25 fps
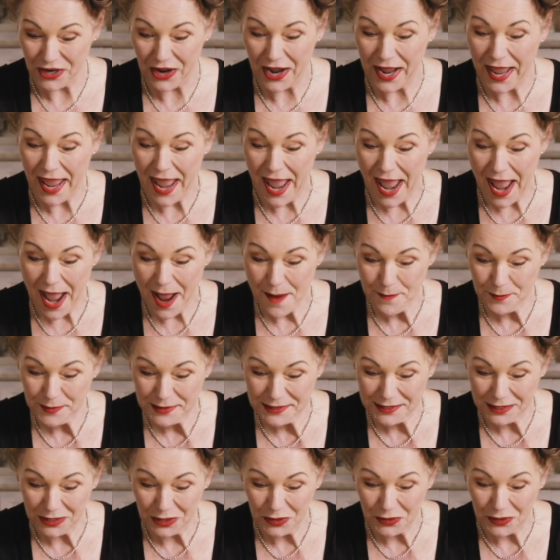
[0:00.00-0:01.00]
I
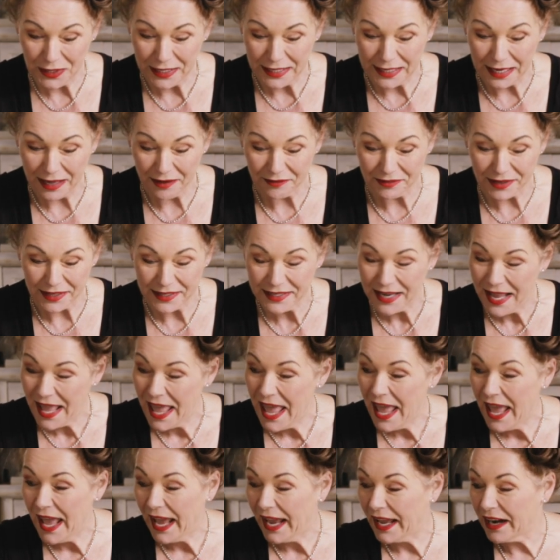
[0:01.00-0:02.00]
absolutely love it,
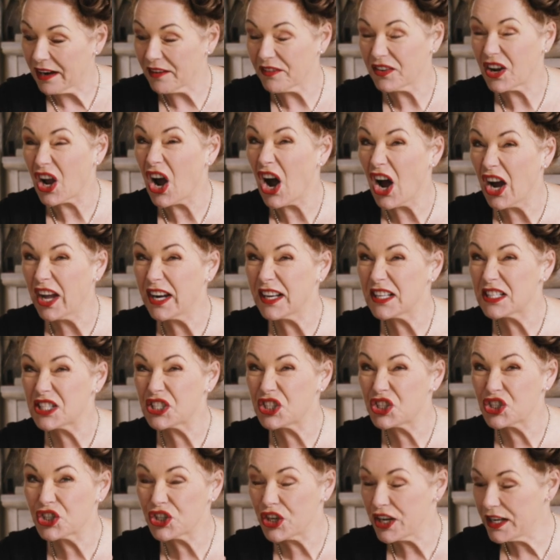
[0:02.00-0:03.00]
and I've kind
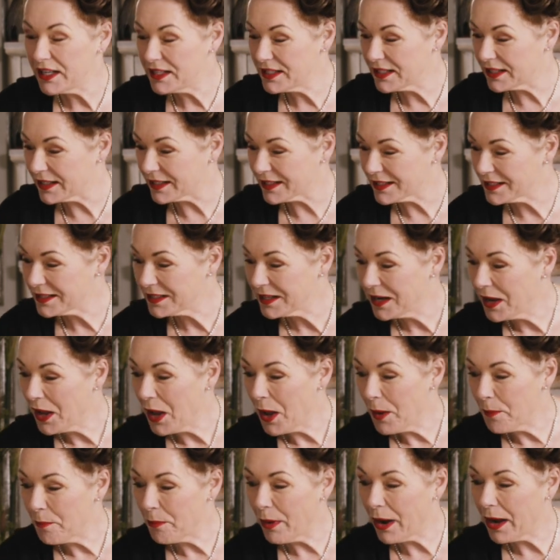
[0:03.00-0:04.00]
of cheated it
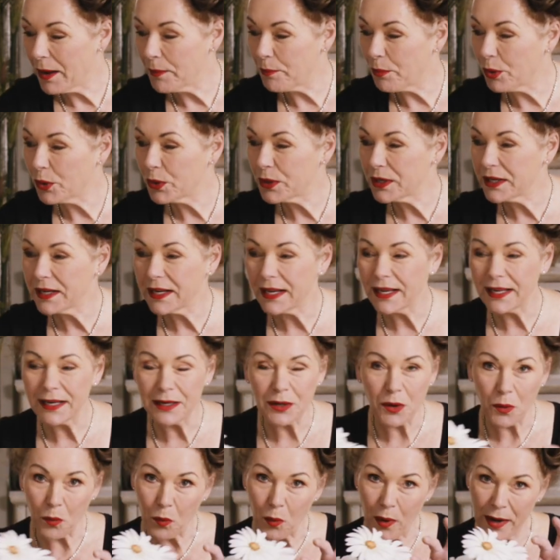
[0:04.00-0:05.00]
by putting
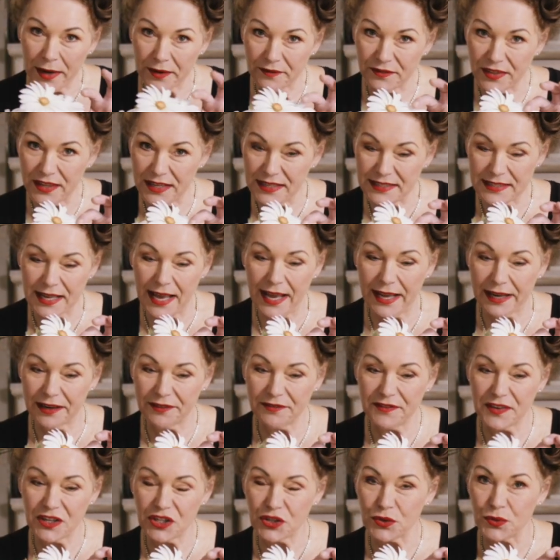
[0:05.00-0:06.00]
in one of these
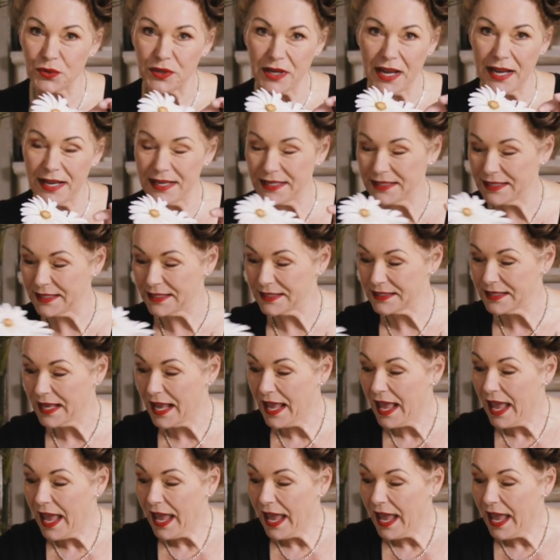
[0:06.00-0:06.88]
artificial daisies.